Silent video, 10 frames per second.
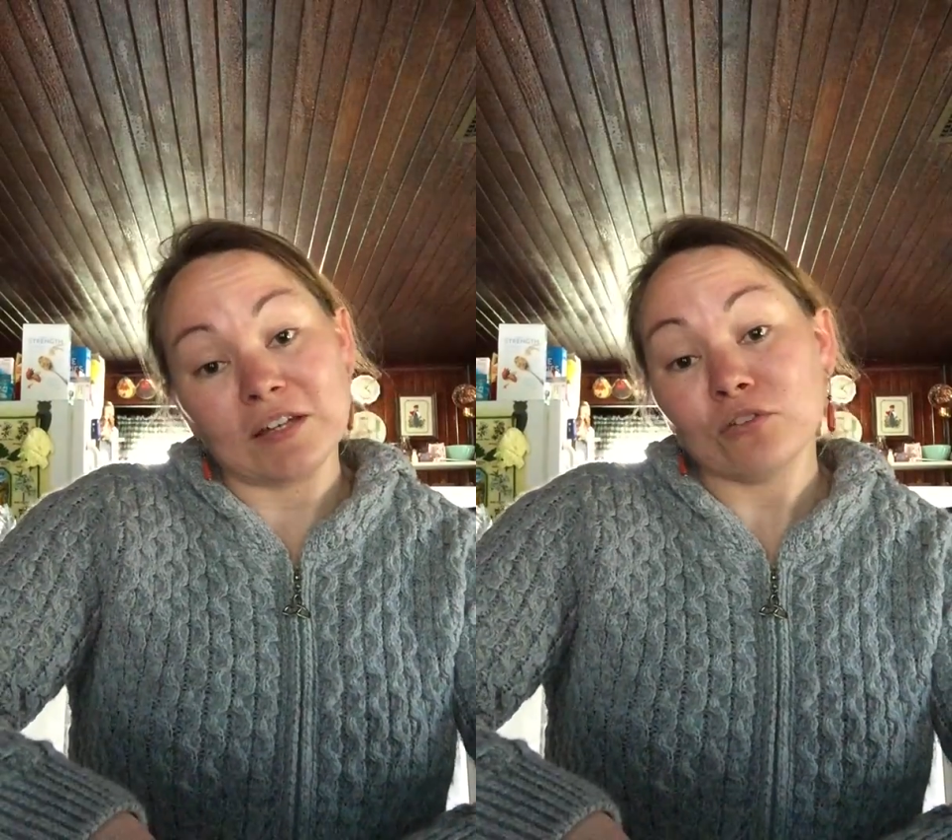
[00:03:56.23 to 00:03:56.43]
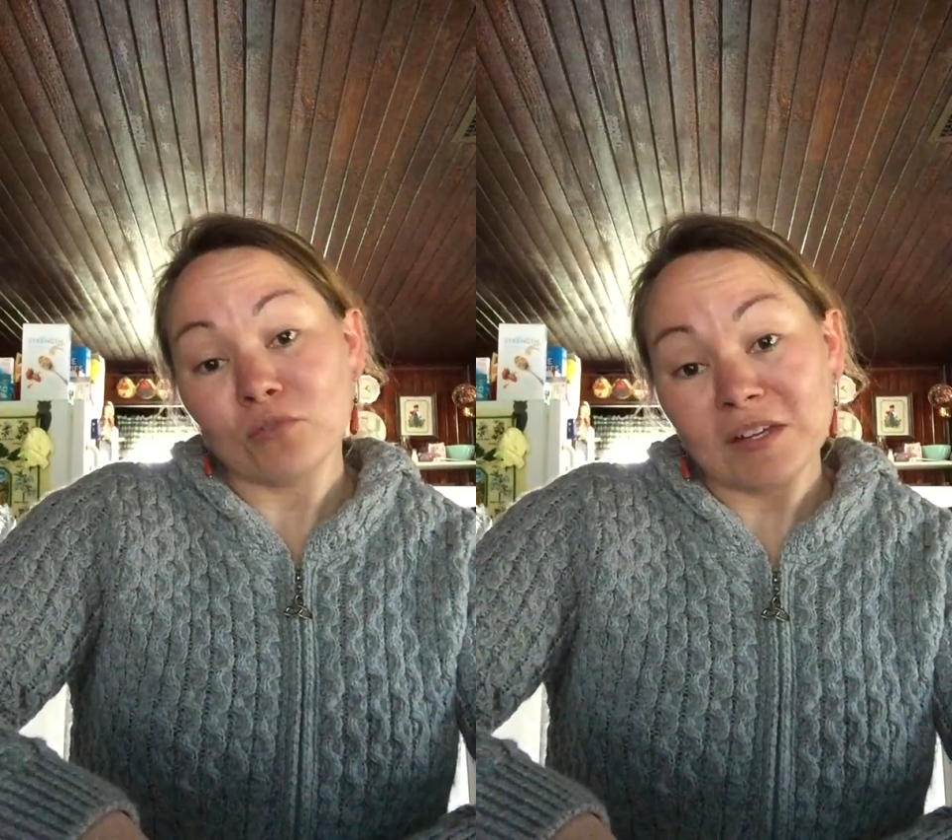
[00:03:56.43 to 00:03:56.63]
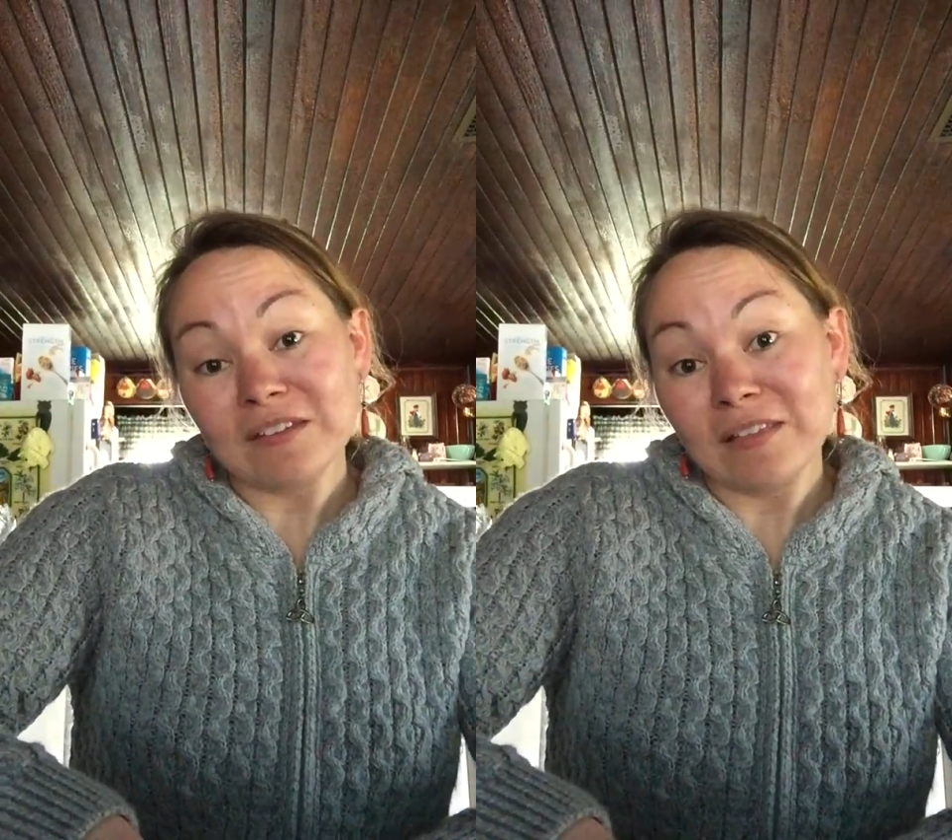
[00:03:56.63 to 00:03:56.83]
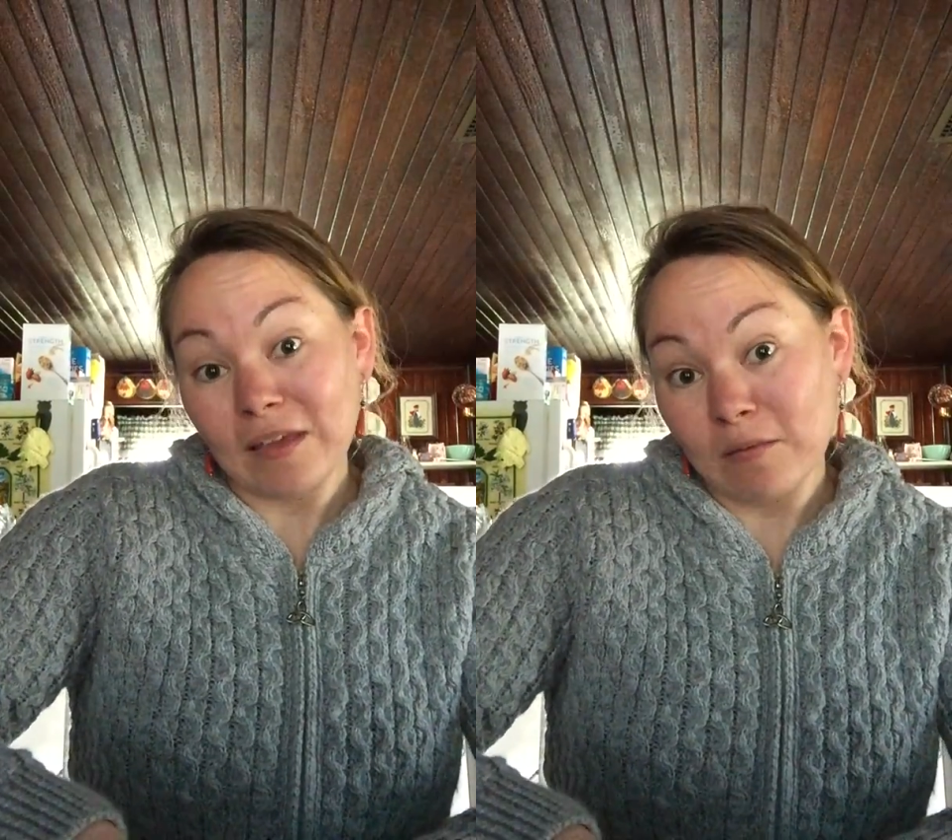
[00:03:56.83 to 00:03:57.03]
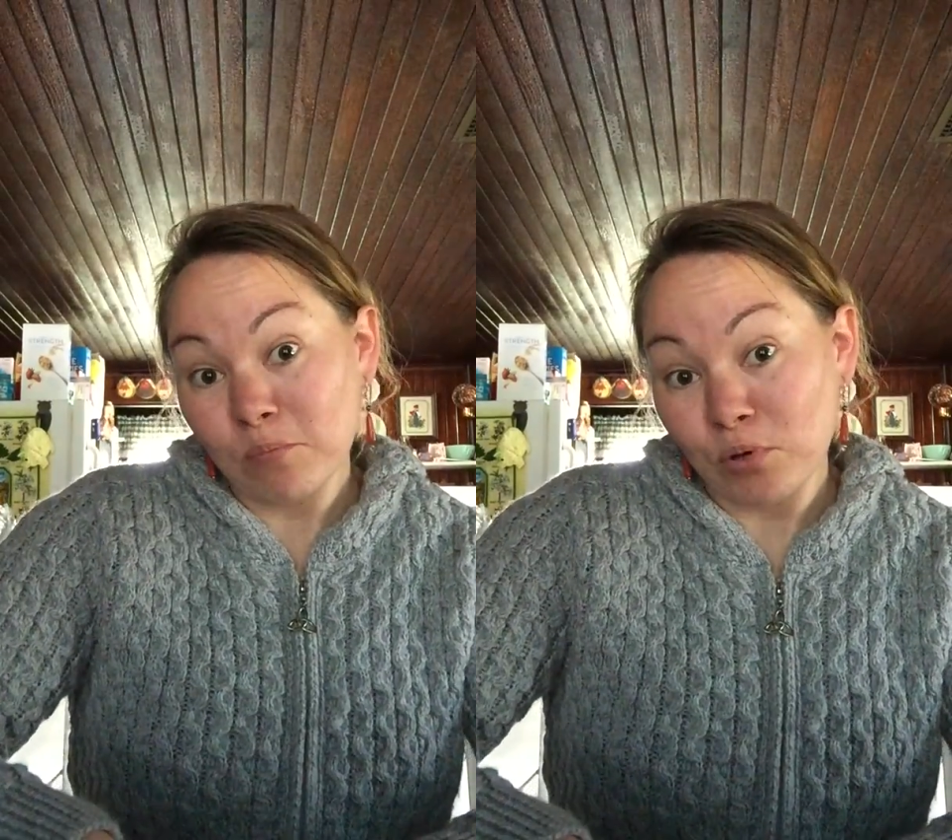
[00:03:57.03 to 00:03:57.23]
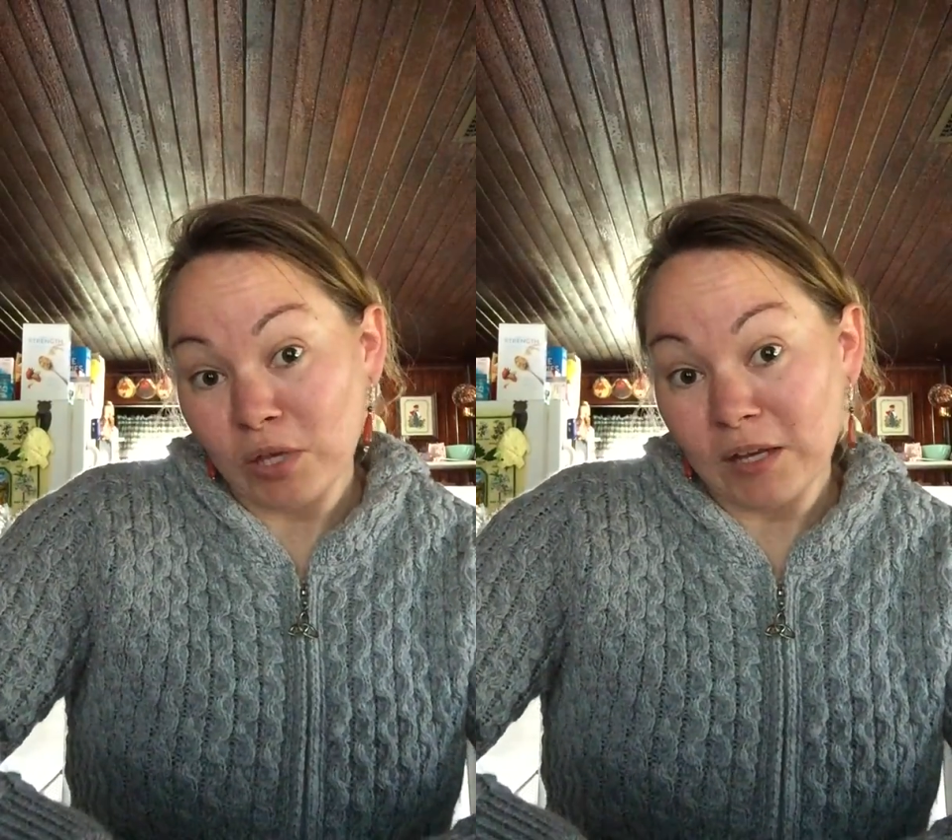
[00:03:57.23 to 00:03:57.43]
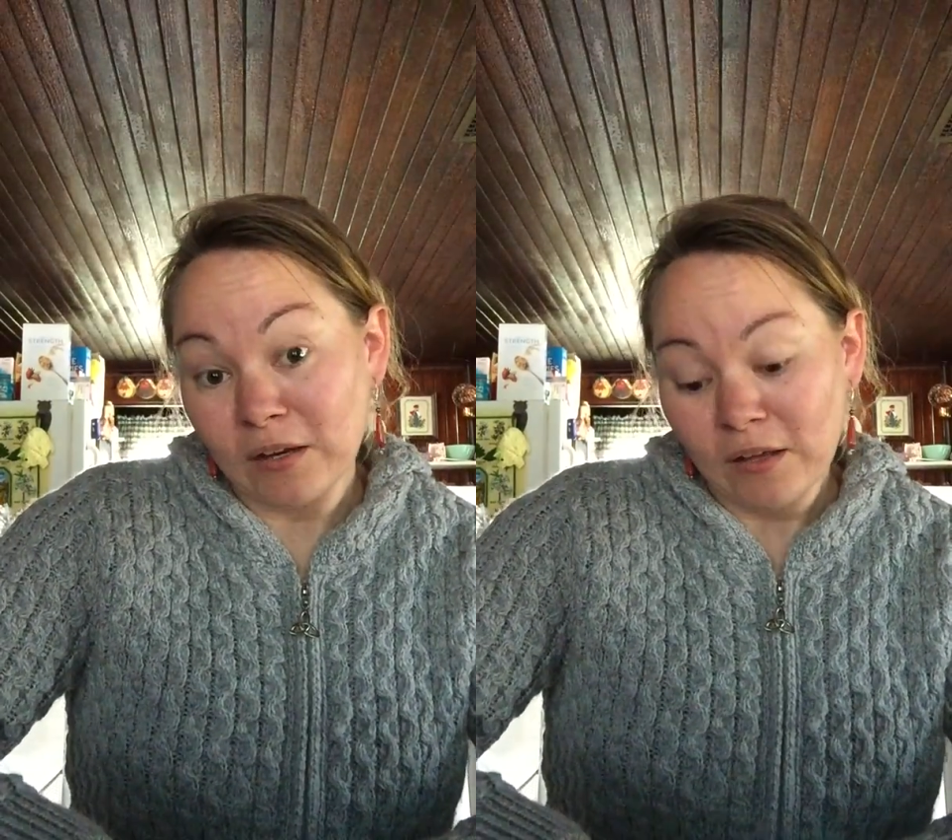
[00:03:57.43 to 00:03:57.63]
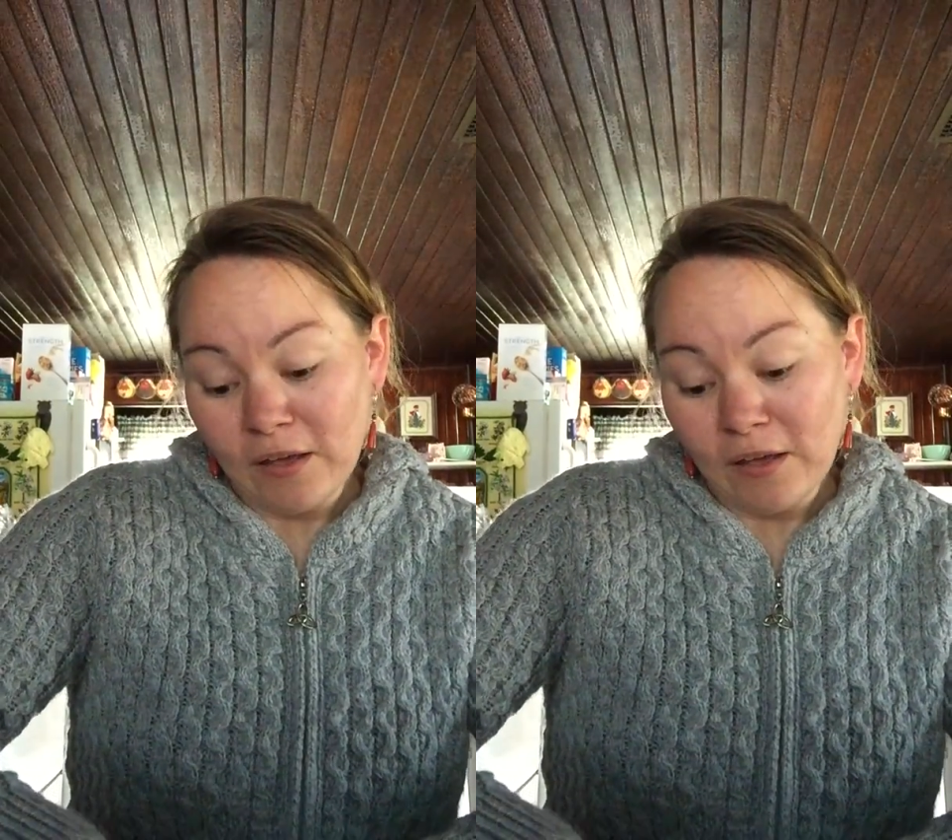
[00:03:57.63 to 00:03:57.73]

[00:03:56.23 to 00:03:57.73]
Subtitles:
increase the input